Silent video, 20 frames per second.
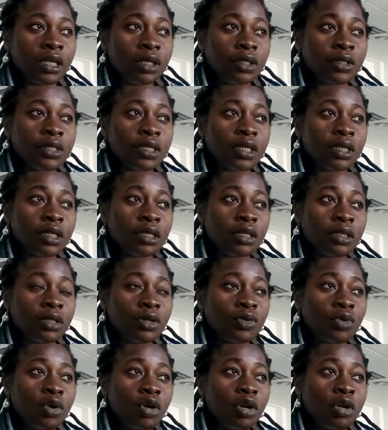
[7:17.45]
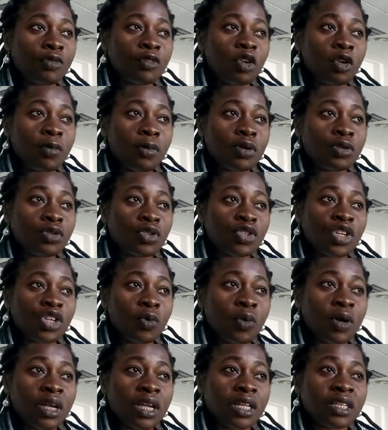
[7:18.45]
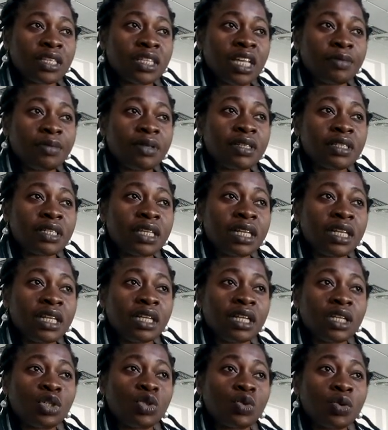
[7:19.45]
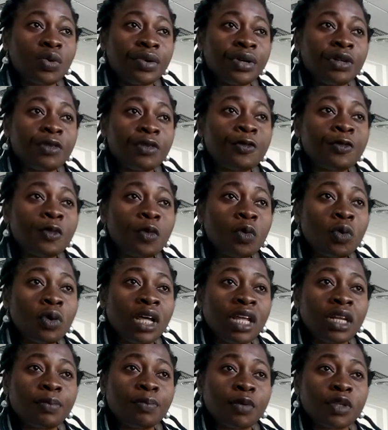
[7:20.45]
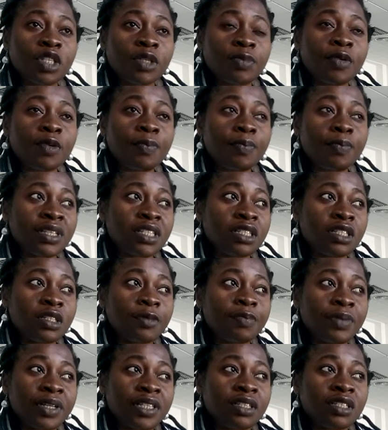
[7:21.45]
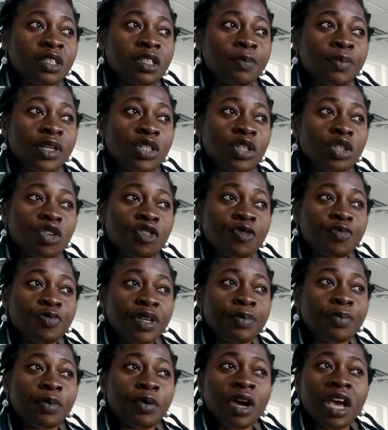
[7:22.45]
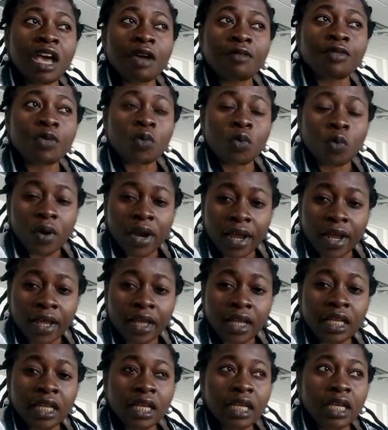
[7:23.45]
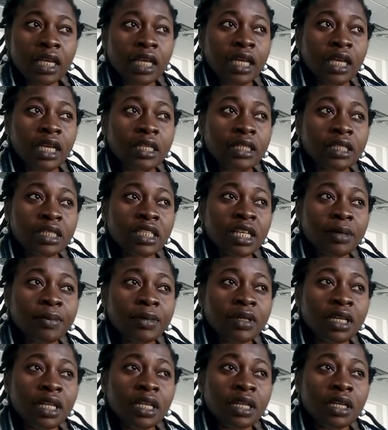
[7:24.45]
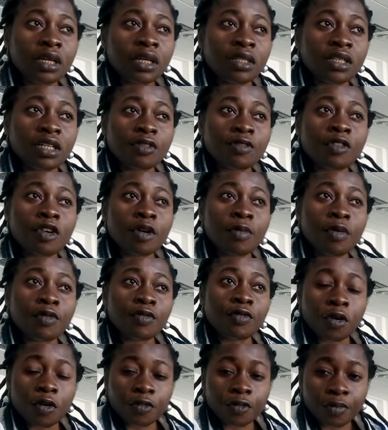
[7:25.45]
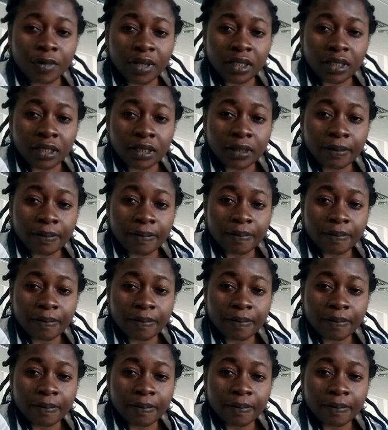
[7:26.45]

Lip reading: You see, the role of global social workers can be seen in ensuring the full and possible participation of people everywhere in determining their form of government.